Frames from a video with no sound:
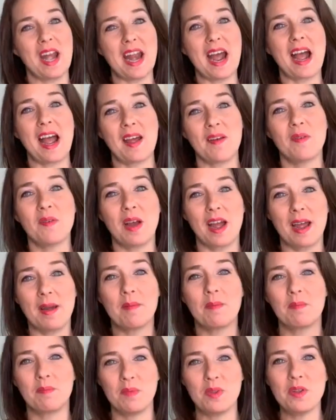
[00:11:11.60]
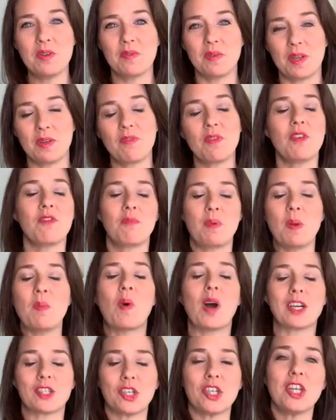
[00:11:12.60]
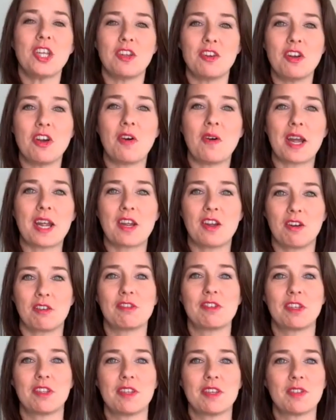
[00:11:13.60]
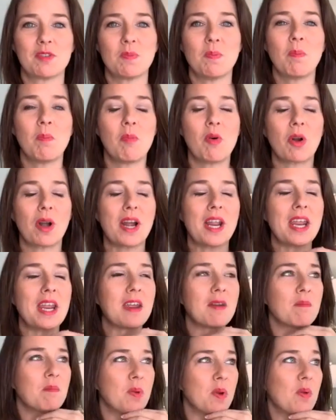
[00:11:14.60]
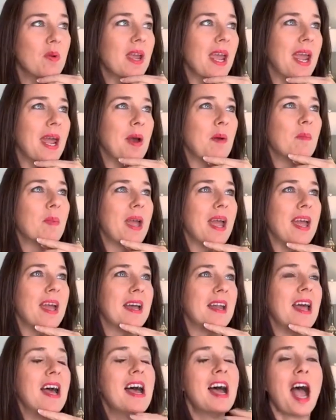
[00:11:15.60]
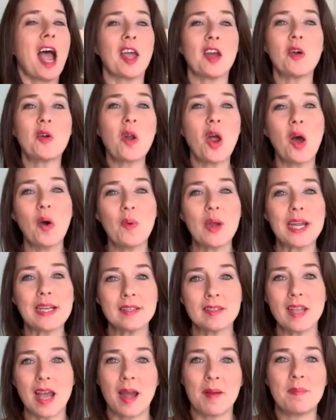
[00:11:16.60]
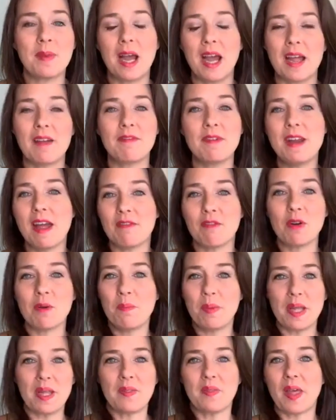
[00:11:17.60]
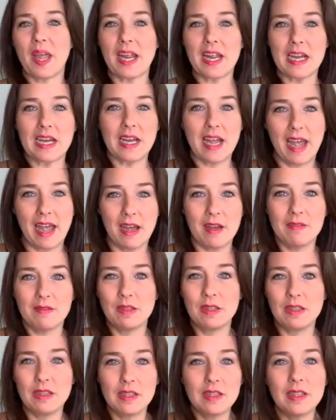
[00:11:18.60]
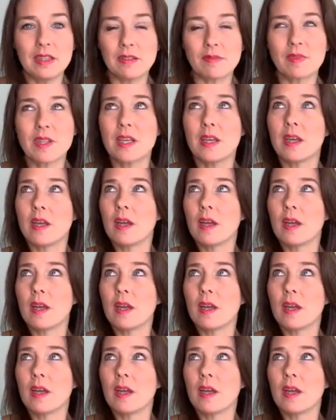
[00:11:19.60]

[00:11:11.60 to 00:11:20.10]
when I, I you, if you've been watching, you know, I go to this morning boot camp, and I don't always, I'm, I've never been like a he-